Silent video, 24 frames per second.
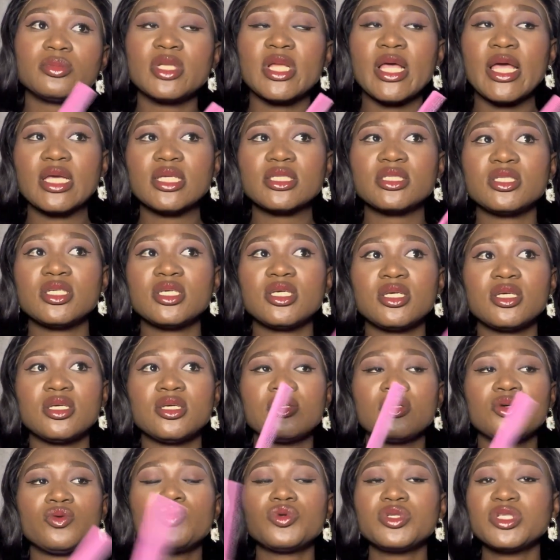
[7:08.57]
like
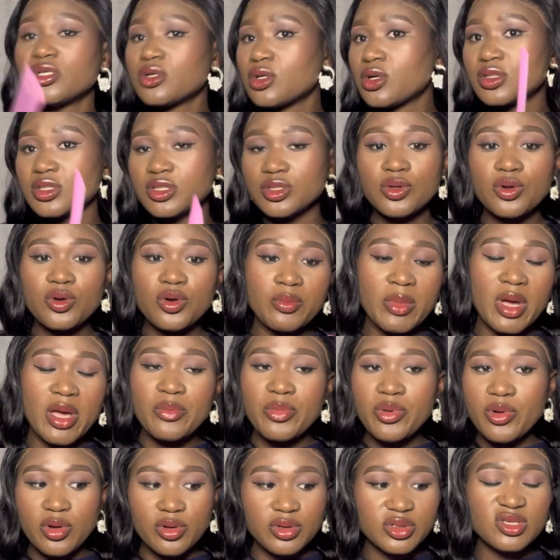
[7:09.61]
the wooden cotton comb I
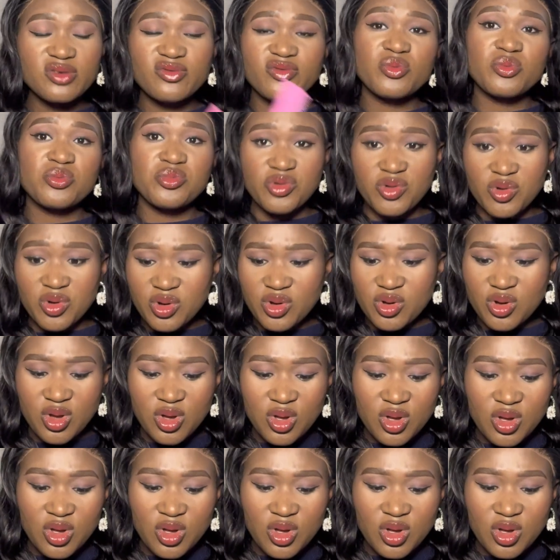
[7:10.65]
brought, even broke.